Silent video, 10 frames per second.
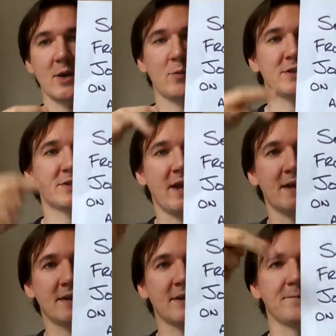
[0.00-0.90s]
we're
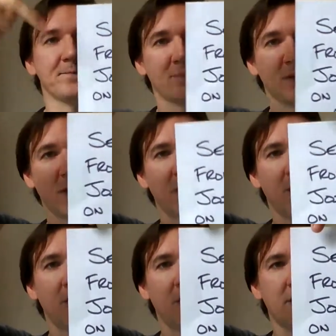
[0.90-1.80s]
saying
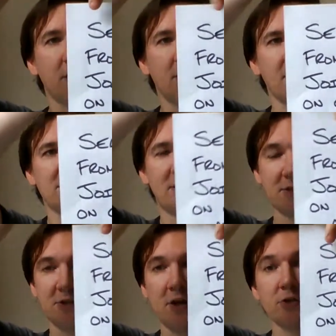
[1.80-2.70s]

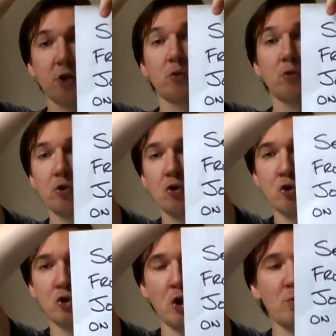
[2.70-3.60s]
select star, so
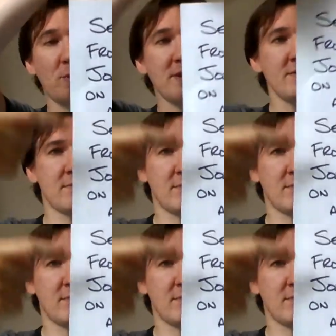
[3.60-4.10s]
show me